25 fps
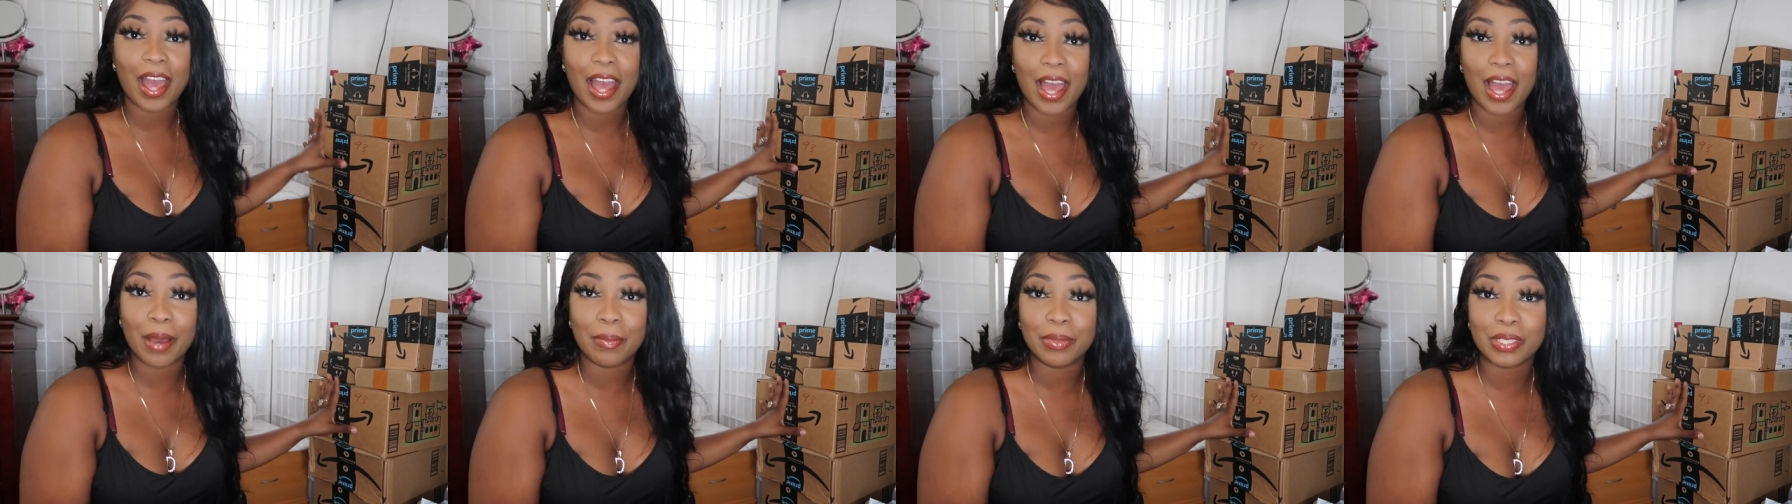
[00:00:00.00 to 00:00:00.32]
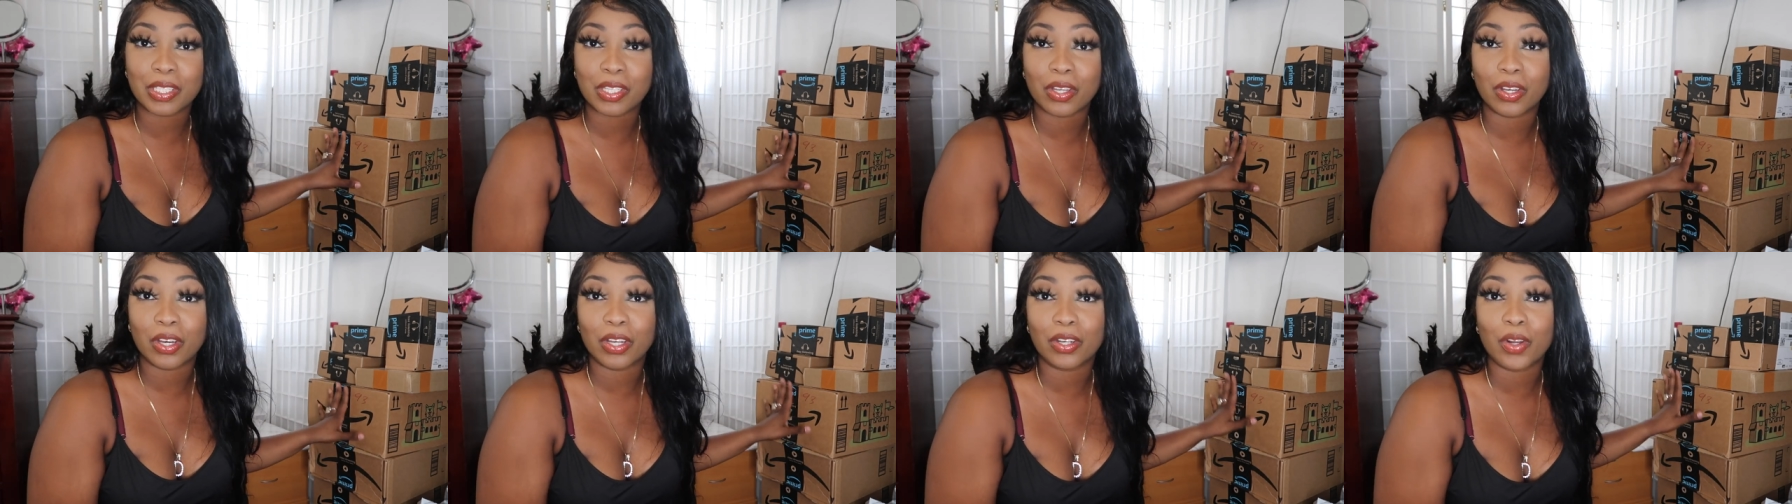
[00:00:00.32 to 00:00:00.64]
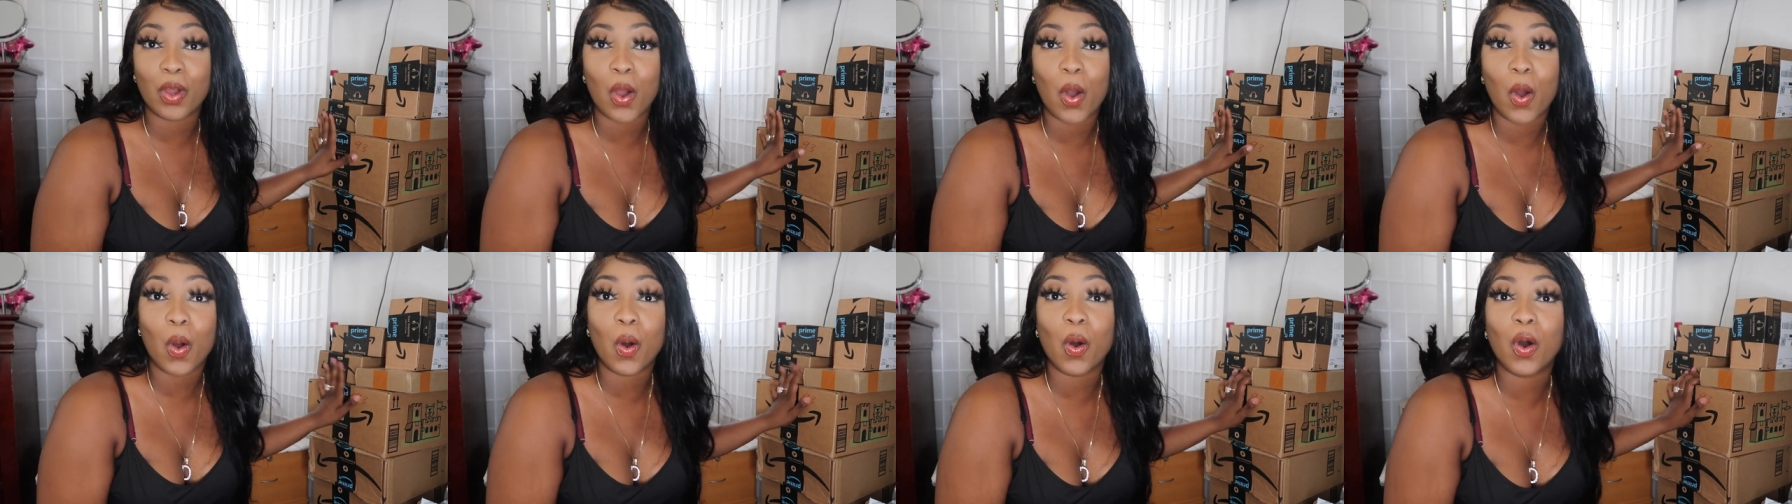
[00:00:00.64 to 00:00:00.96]
Amazon
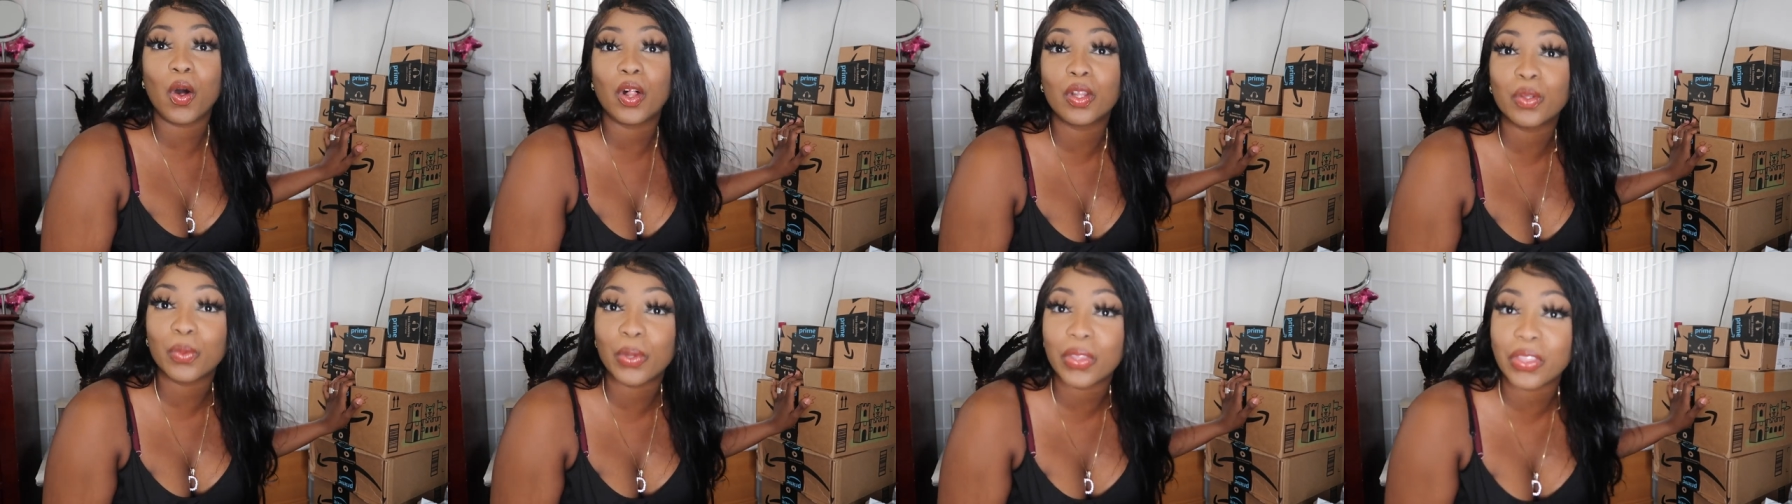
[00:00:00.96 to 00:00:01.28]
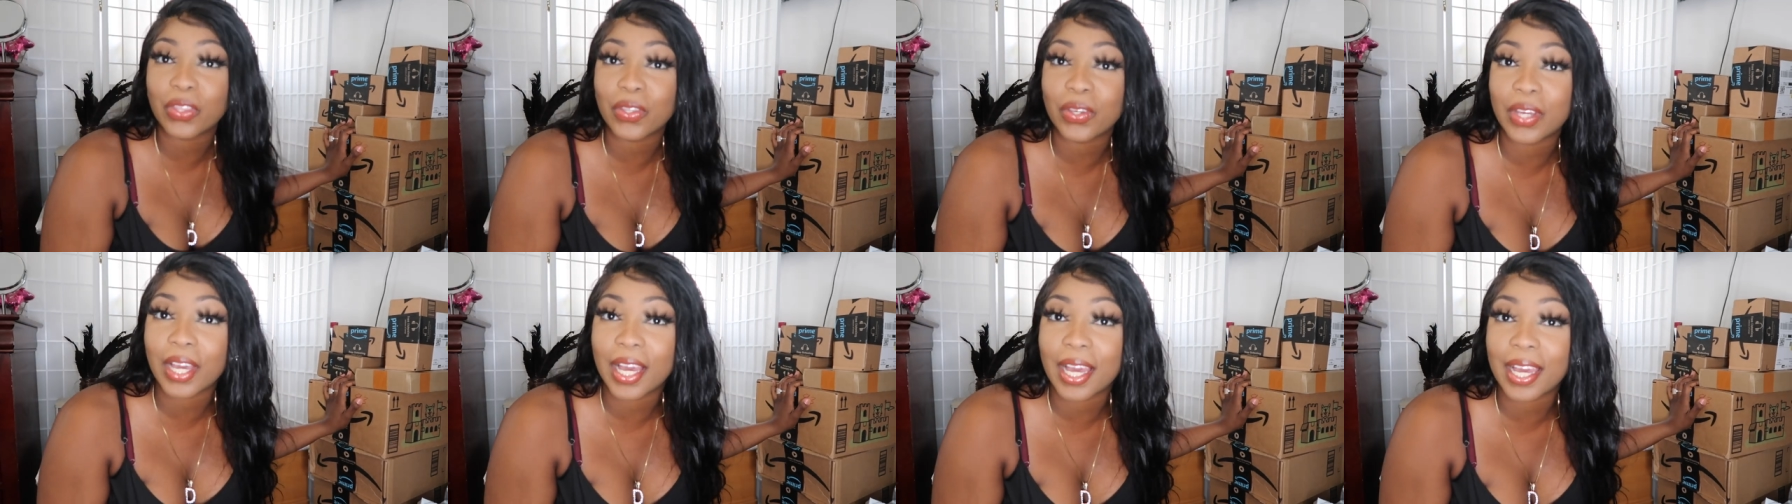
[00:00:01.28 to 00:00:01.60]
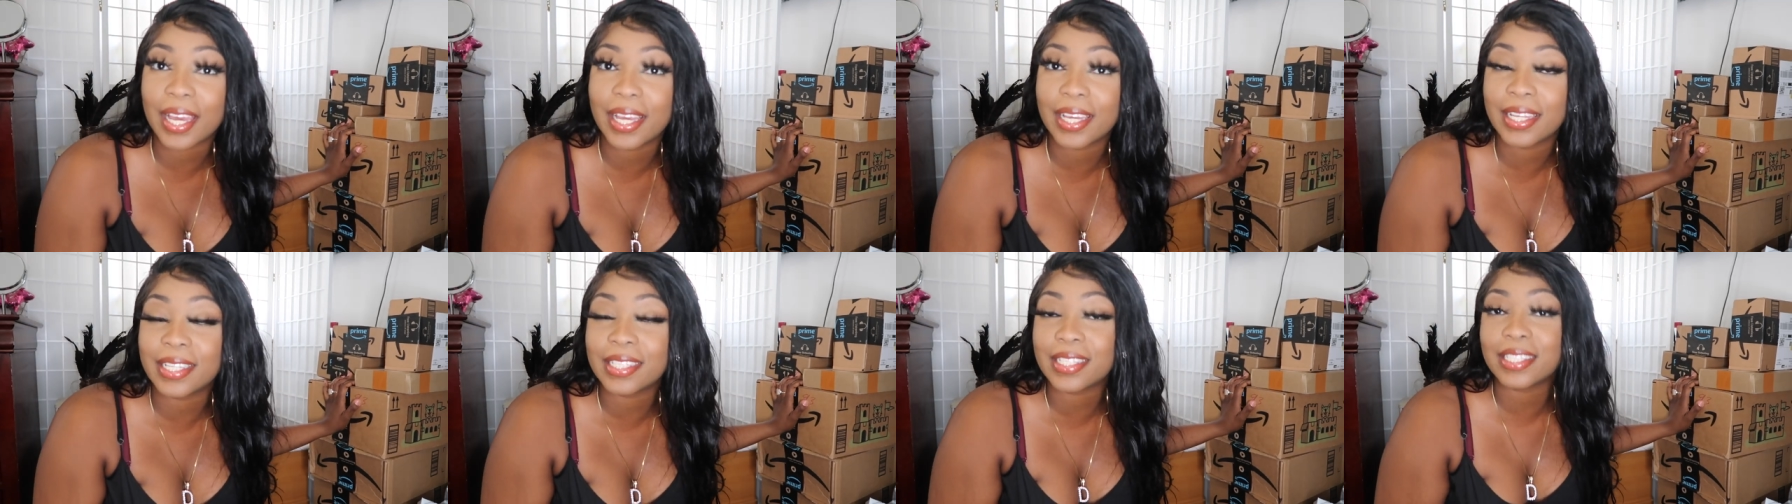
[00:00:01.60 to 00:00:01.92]
haul with you
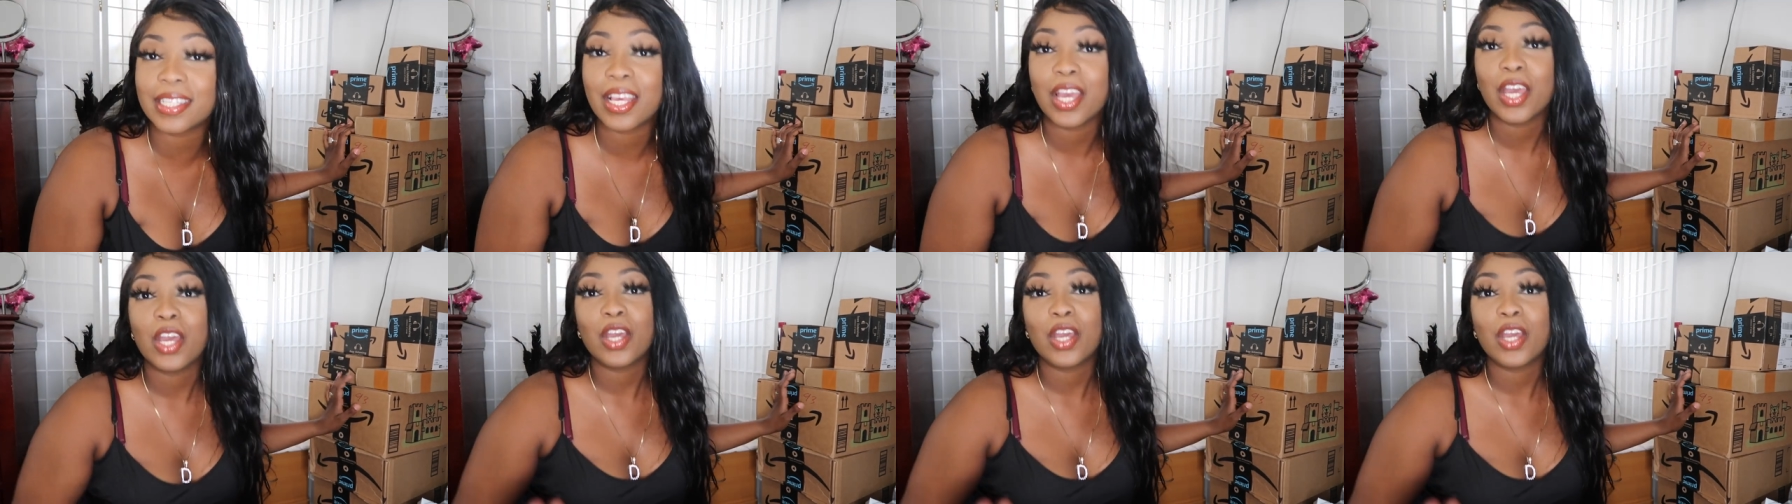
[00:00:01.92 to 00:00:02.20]
guys.